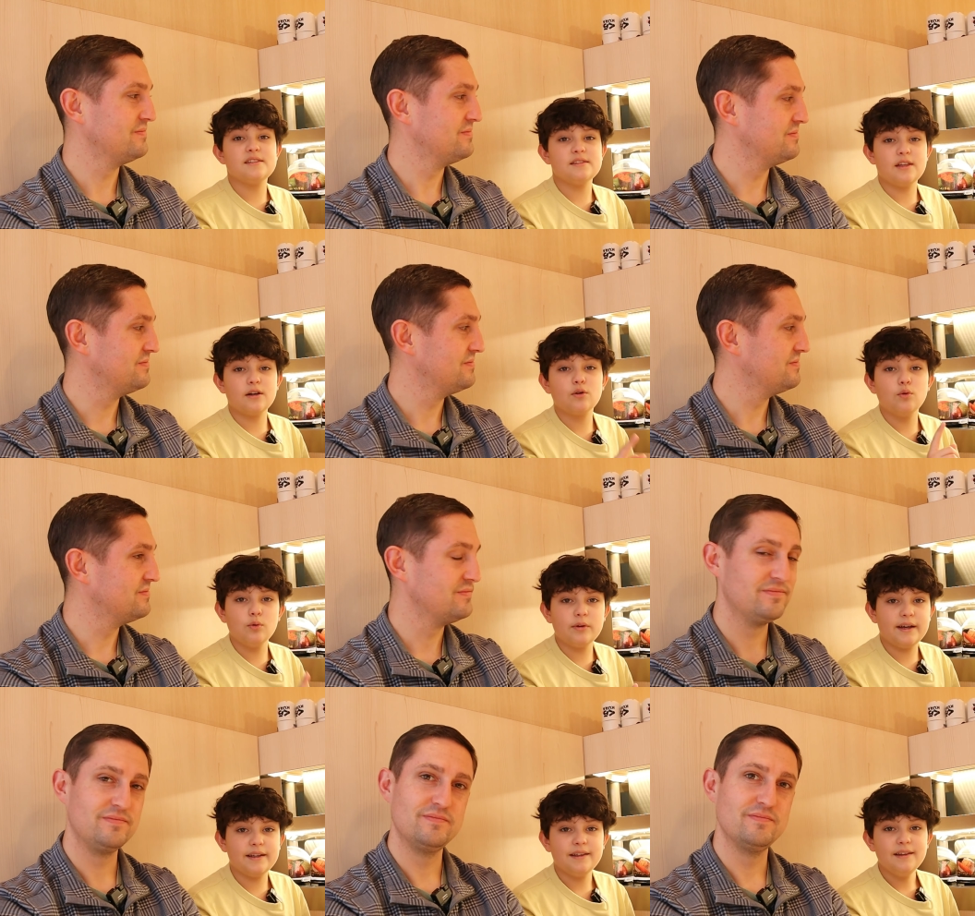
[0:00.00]
Speaker 1: is the
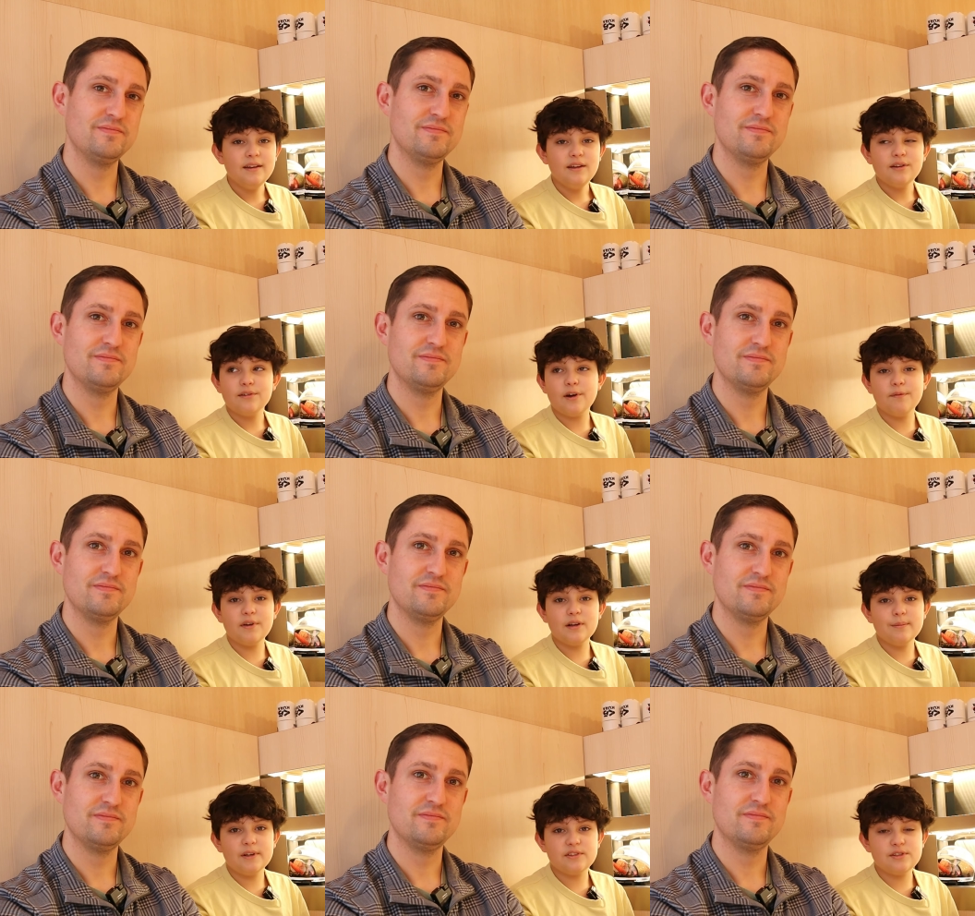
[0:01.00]
Kura
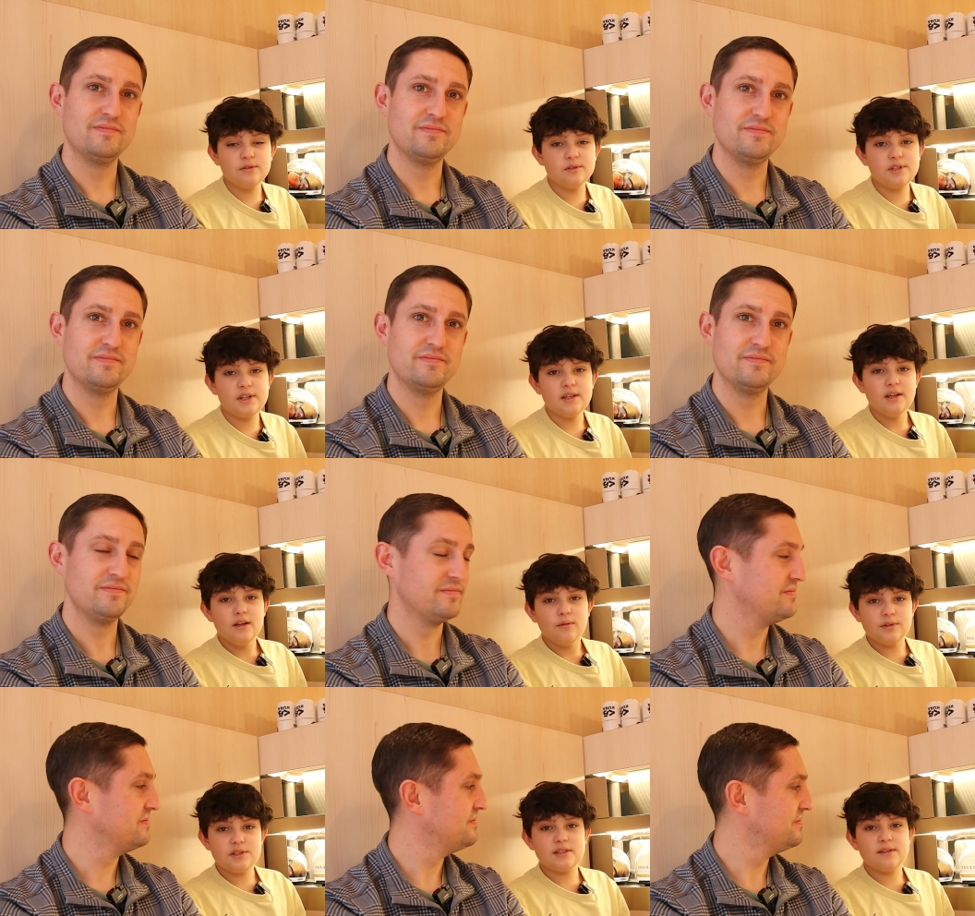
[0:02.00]
conveyor belt sushi,
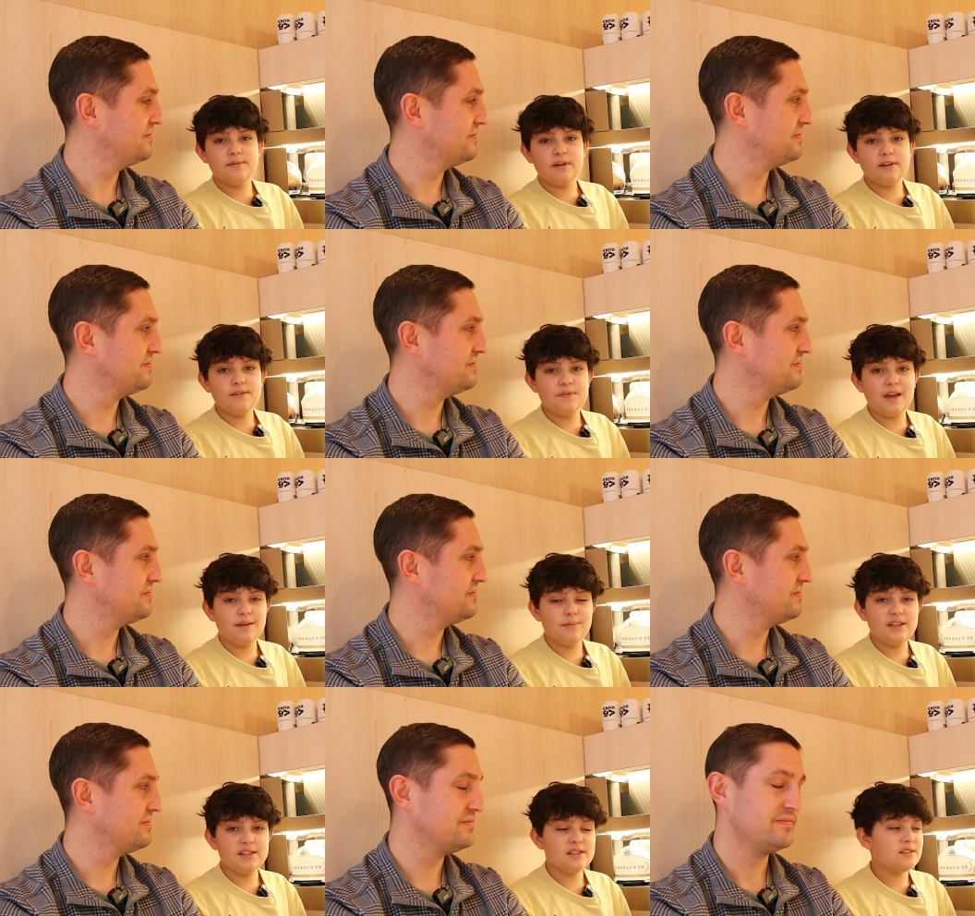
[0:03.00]
which is a very
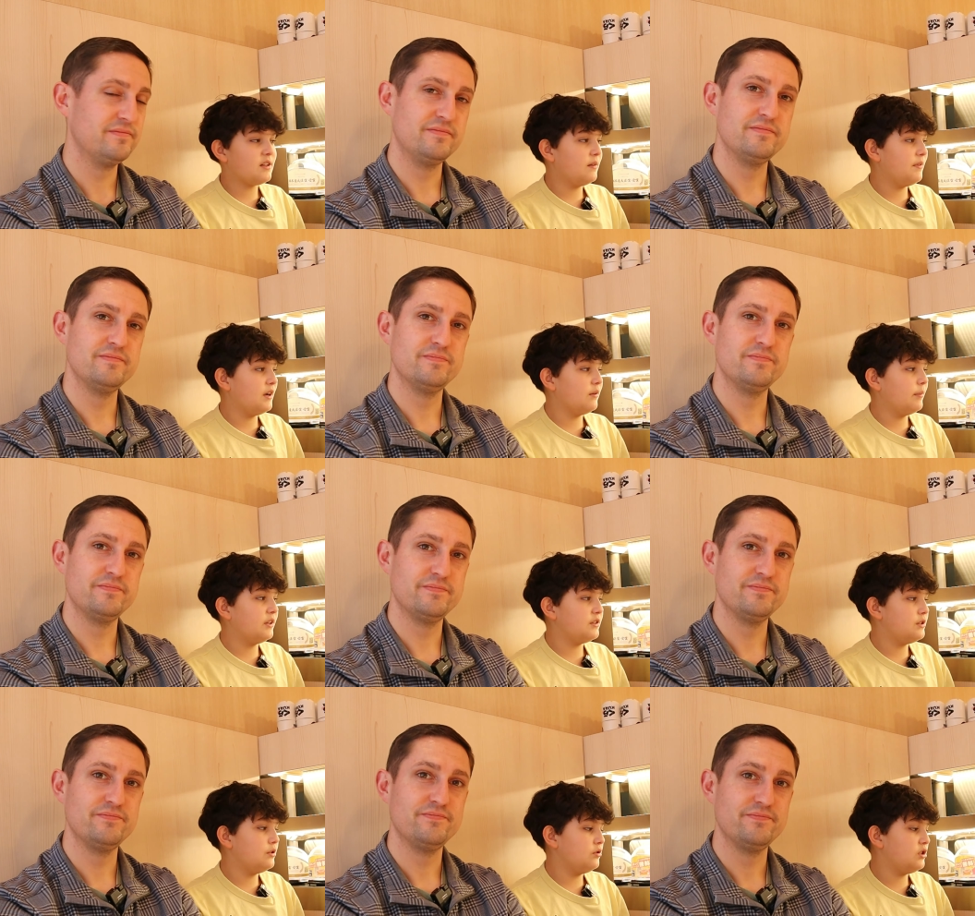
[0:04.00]
famous conveyor belt
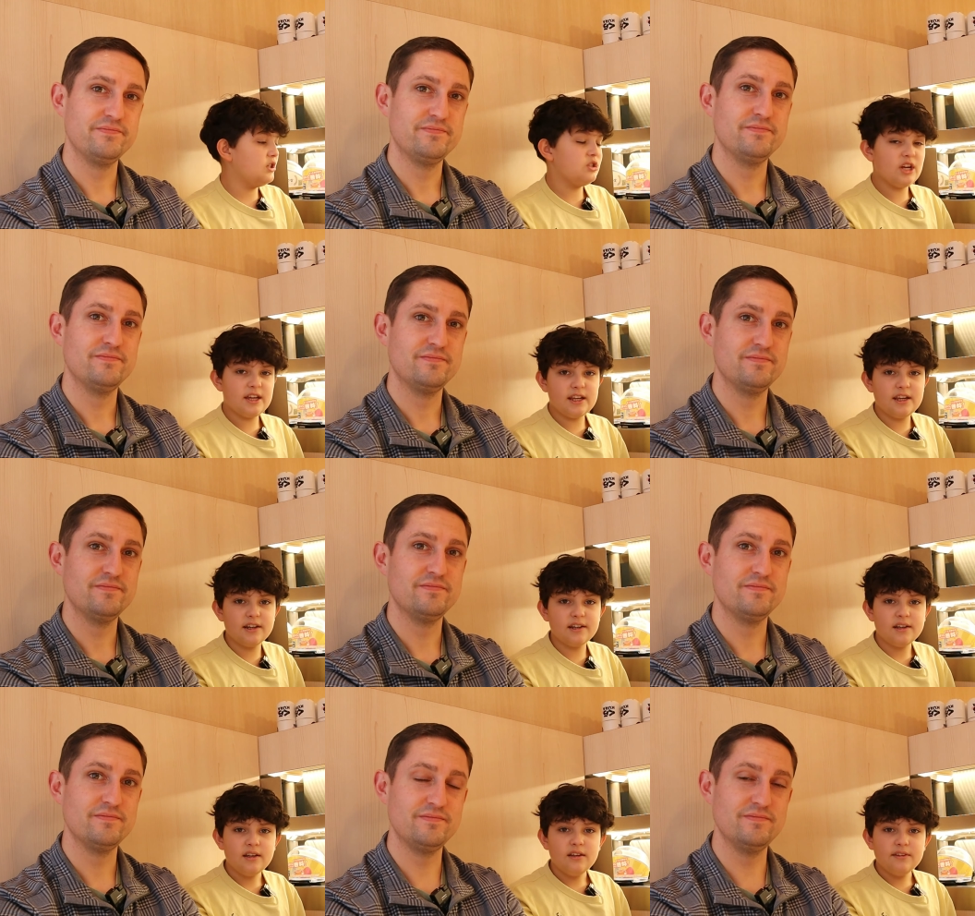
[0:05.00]
sushi chain here
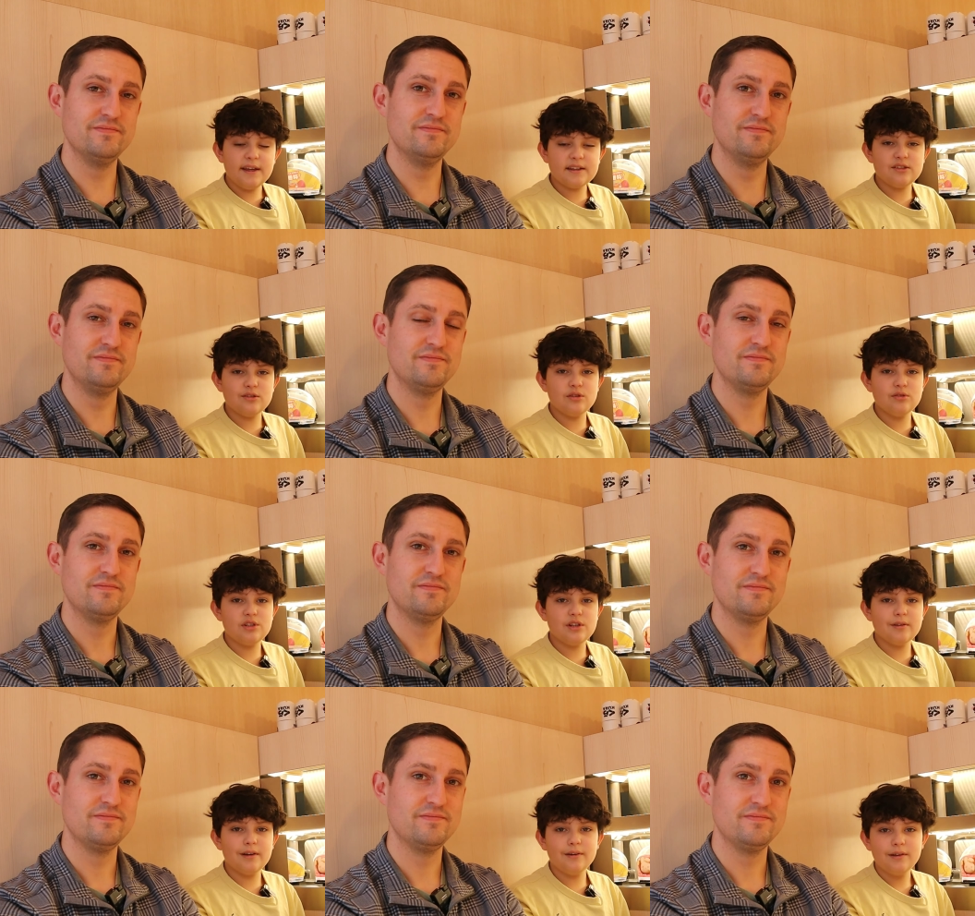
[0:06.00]
mm-hmm. next to
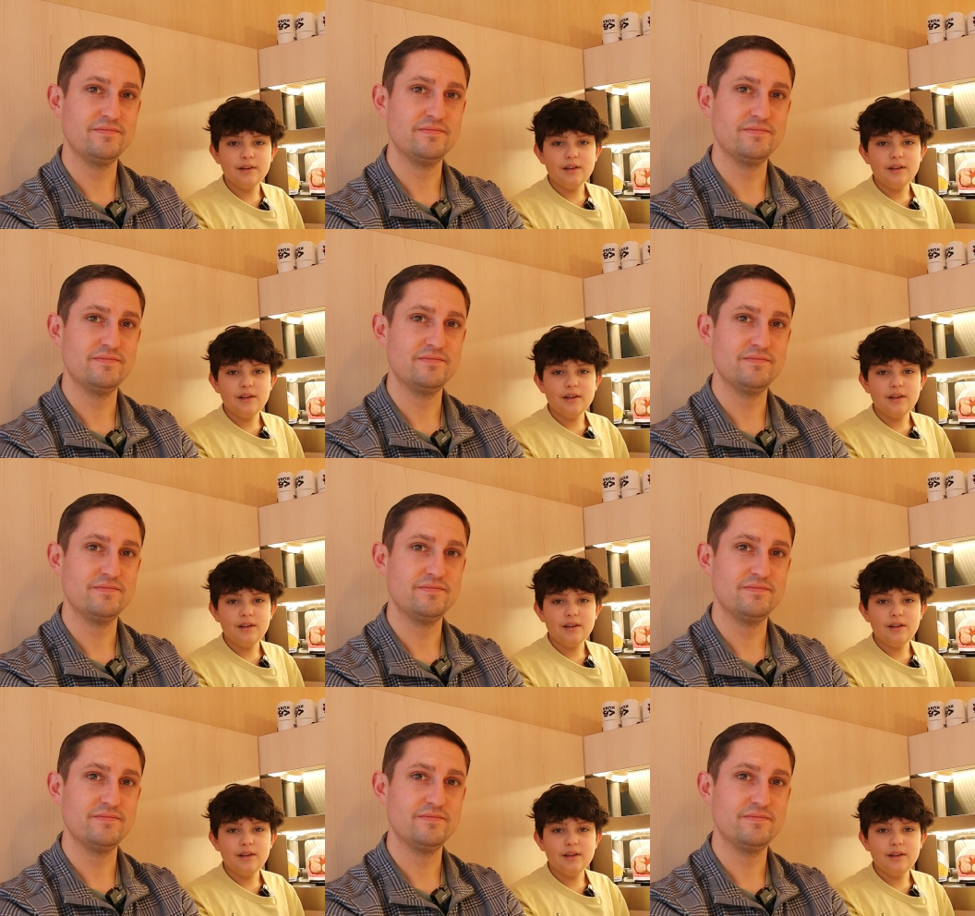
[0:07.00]
Sushiro.